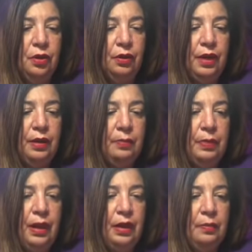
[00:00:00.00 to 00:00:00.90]
okay?
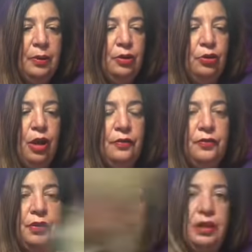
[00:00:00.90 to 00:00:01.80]
Uh, but you're
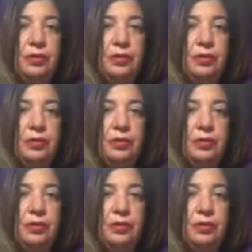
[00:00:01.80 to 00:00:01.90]
not feeling